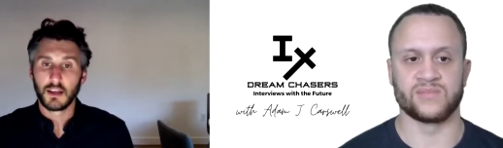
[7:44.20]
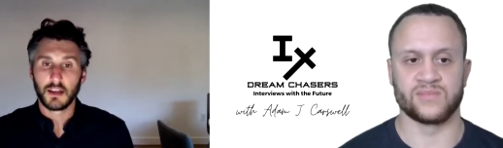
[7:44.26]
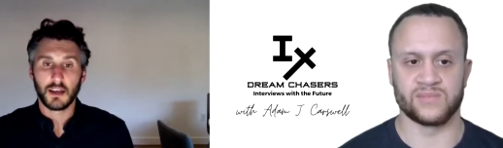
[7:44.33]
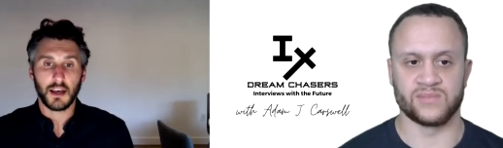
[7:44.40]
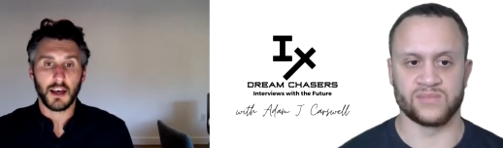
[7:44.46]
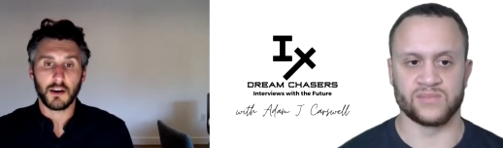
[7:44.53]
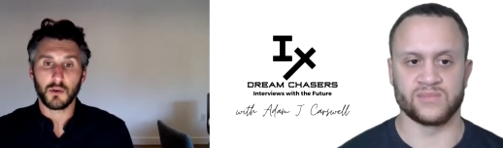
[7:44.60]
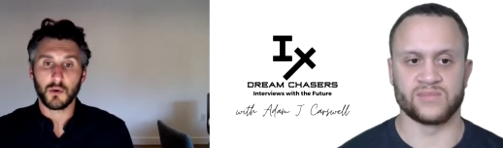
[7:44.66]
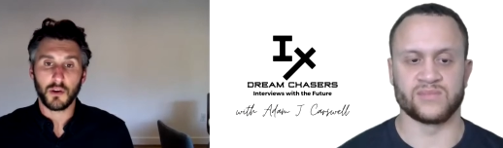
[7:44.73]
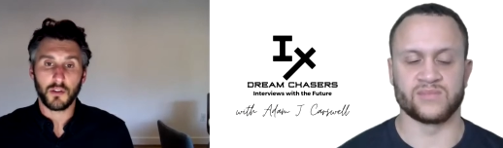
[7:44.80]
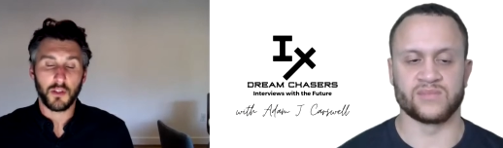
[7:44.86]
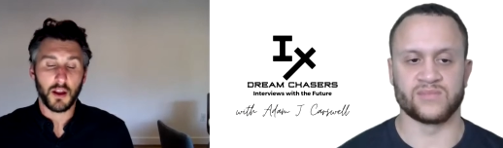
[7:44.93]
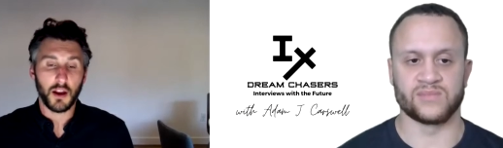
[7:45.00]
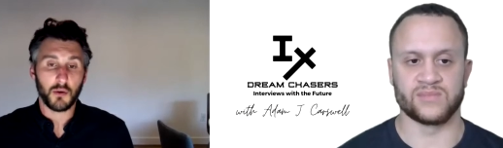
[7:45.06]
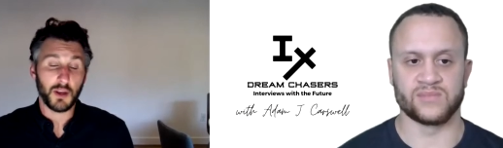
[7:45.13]
Speaker 1: uh, who are
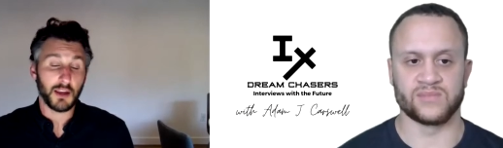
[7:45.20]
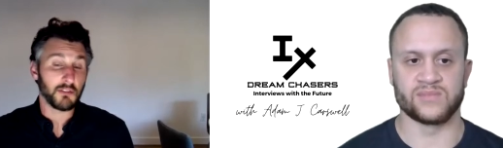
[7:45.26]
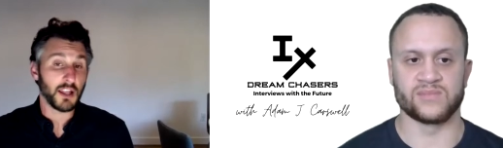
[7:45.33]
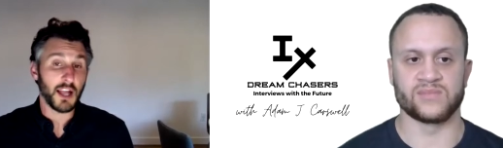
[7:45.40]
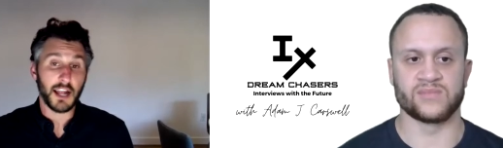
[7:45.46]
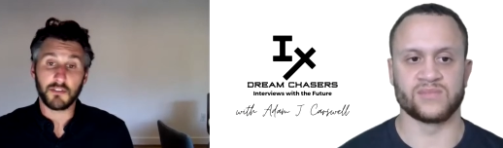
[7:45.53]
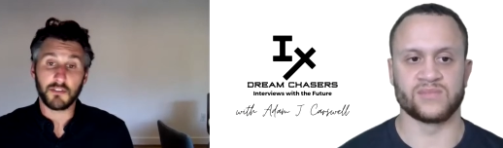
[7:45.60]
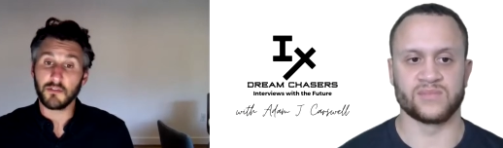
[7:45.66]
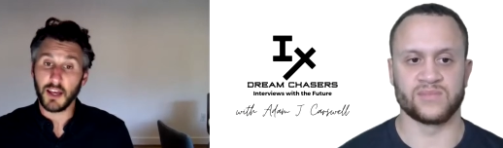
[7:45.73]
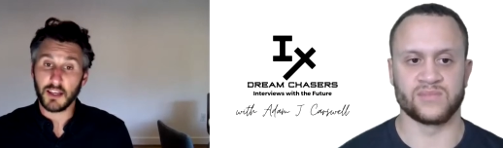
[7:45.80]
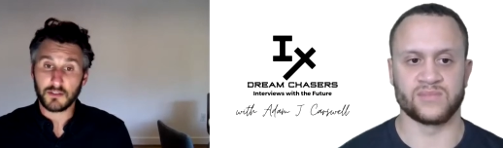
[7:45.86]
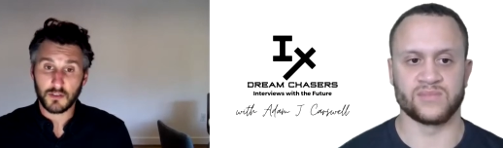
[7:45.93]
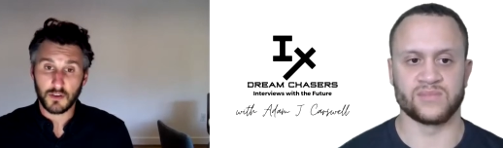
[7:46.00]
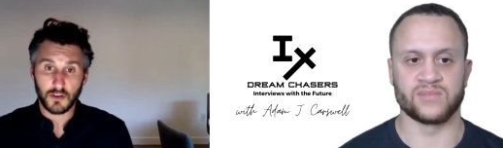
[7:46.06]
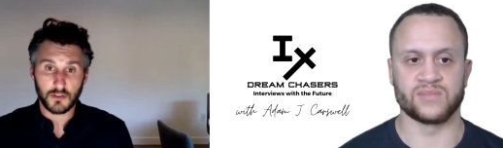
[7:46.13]
there. We have a lot of
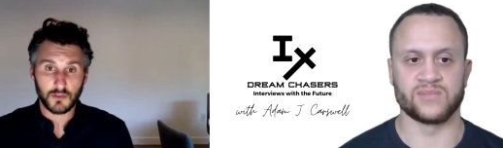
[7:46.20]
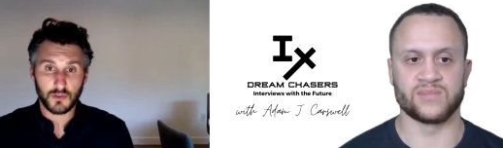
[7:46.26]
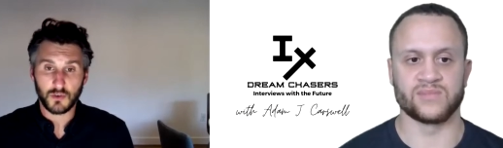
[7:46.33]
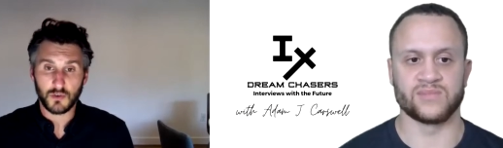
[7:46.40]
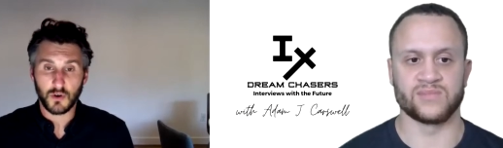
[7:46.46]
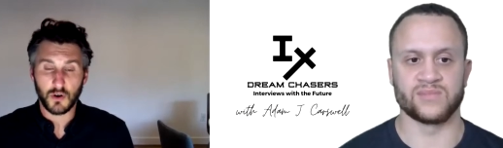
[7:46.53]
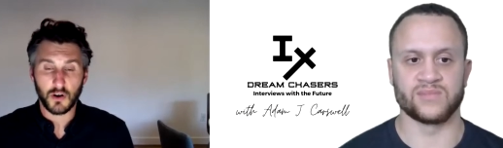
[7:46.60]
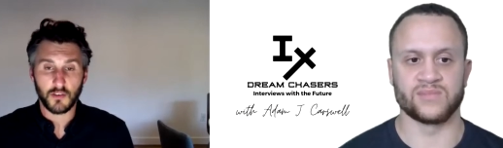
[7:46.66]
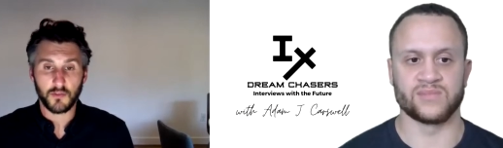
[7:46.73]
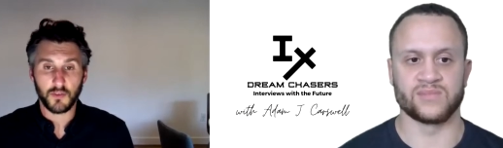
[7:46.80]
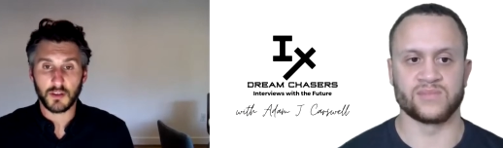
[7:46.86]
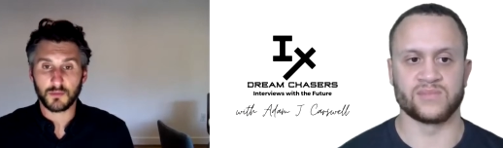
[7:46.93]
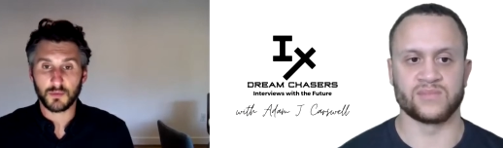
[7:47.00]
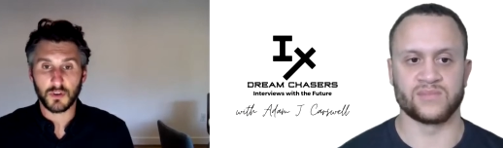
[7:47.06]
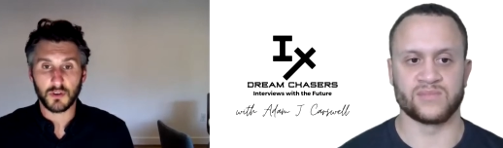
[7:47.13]
investors who are
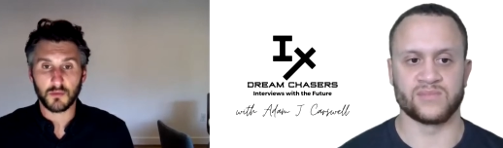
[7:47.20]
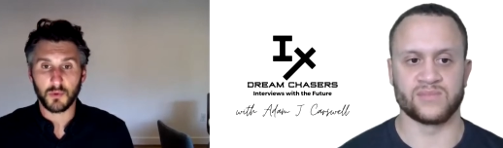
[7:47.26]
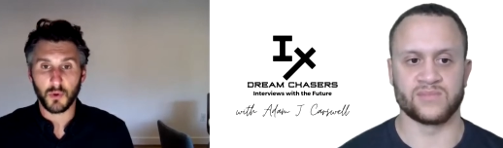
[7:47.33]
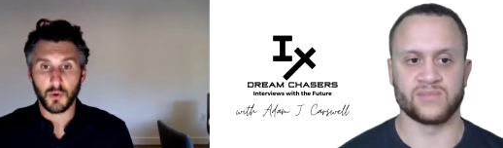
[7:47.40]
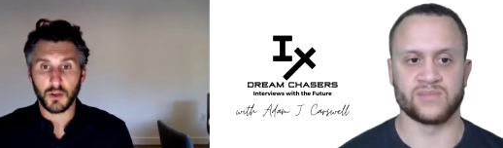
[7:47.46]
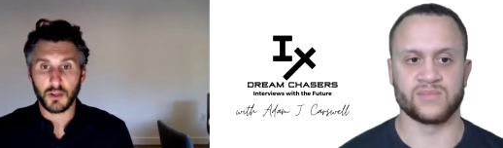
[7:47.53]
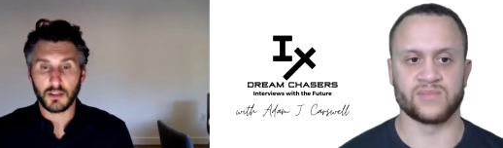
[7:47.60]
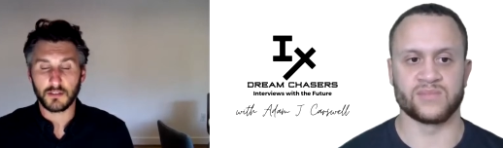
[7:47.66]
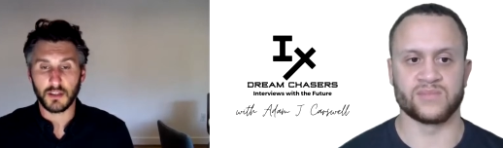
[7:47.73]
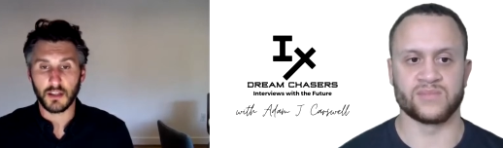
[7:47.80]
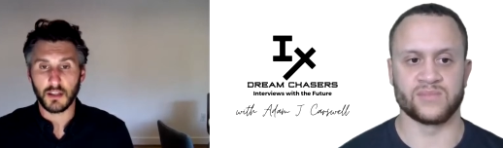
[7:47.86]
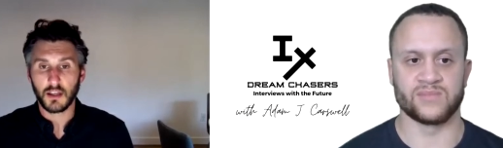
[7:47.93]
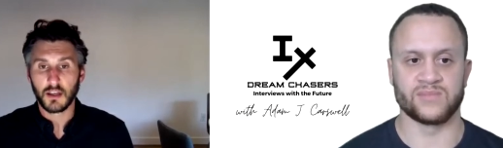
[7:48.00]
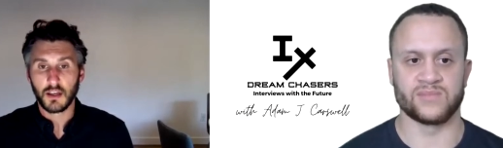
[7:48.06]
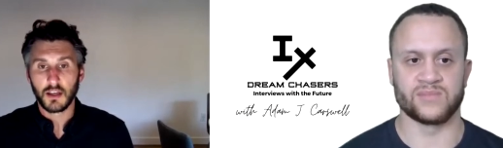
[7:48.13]
Facebook employees,
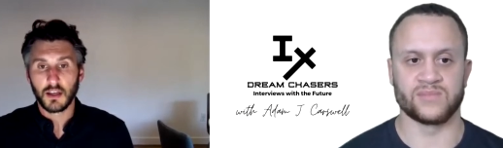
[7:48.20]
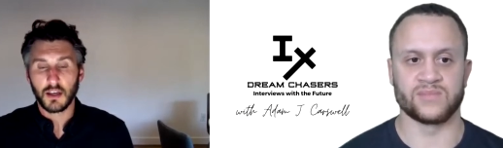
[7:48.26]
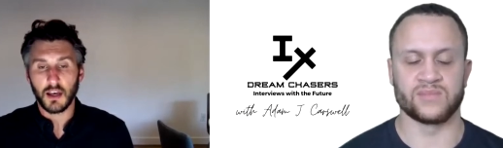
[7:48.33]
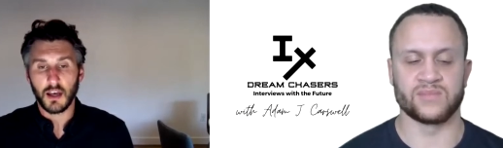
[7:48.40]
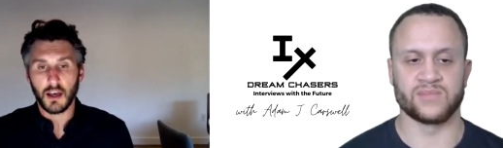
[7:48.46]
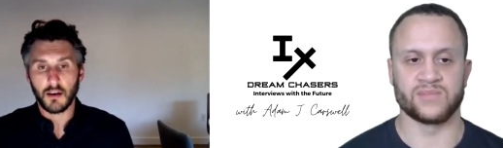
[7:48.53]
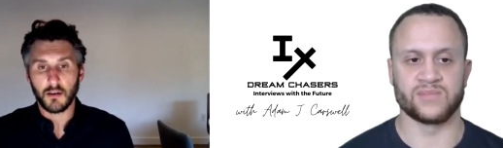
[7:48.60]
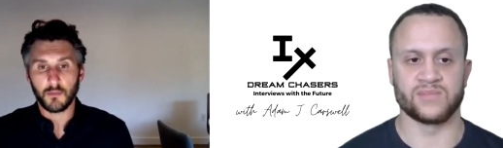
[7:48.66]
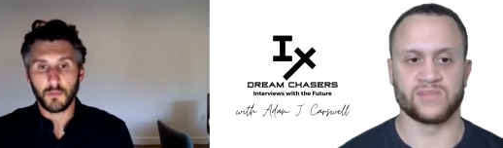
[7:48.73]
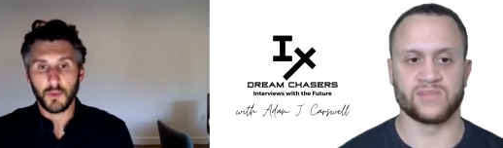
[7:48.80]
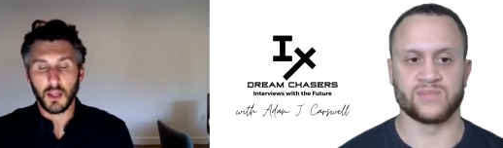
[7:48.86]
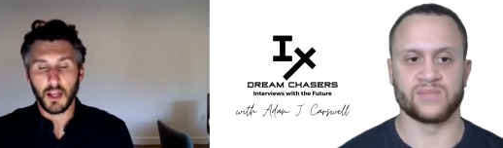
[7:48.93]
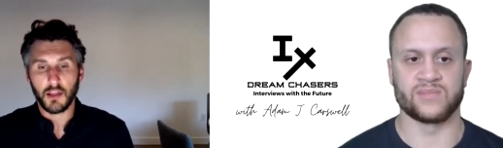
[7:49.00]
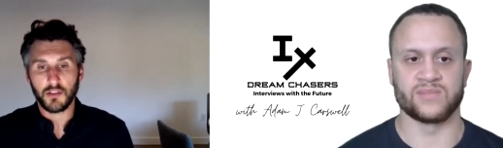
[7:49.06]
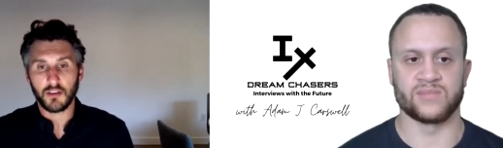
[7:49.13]
and um,
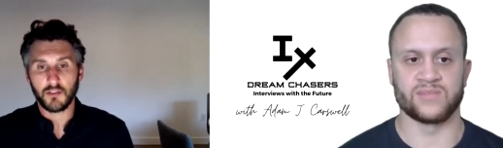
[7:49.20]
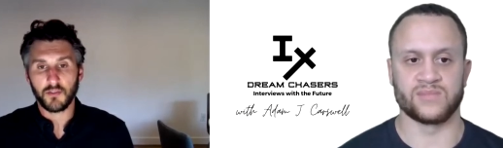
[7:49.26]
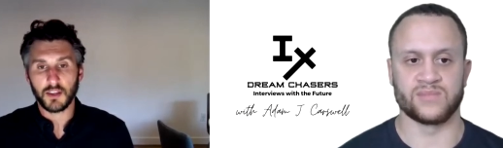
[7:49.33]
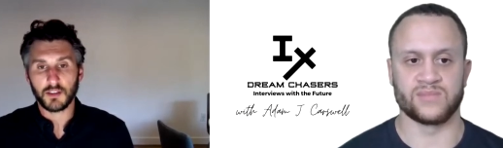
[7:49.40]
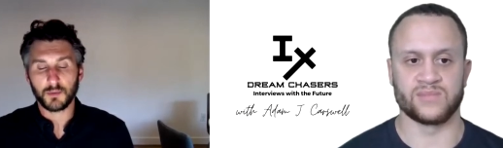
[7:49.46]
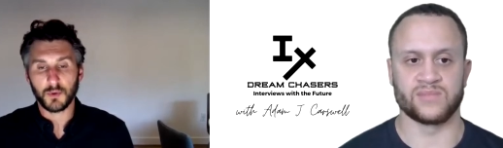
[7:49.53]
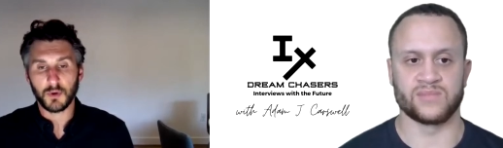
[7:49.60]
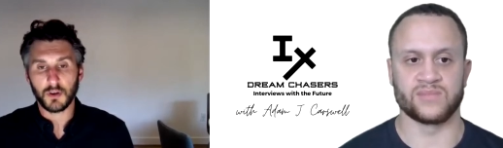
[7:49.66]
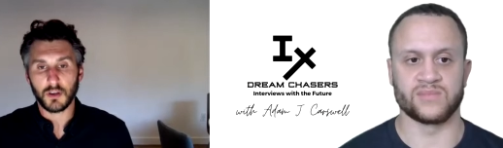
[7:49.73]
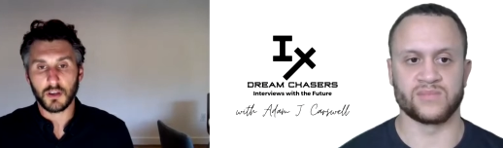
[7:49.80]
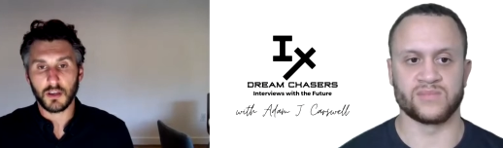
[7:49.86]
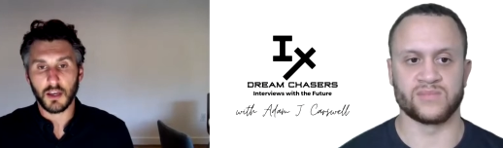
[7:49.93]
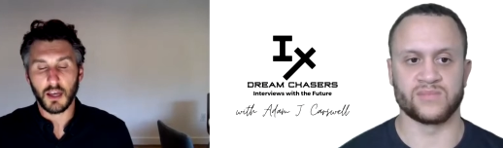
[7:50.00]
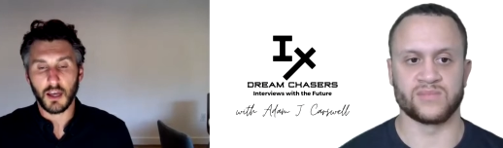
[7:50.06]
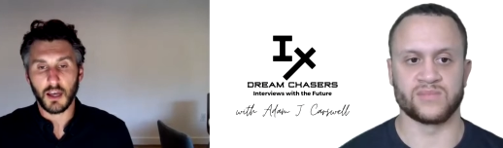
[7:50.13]
and I think
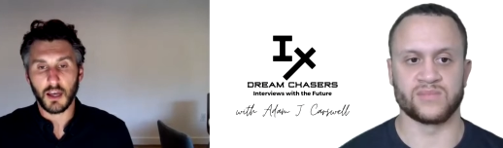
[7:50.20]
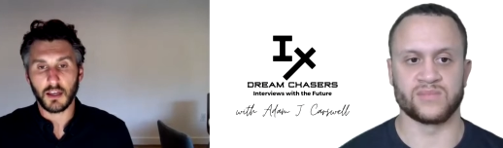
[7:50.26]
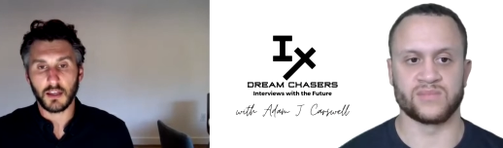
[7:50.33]
Facebook uh,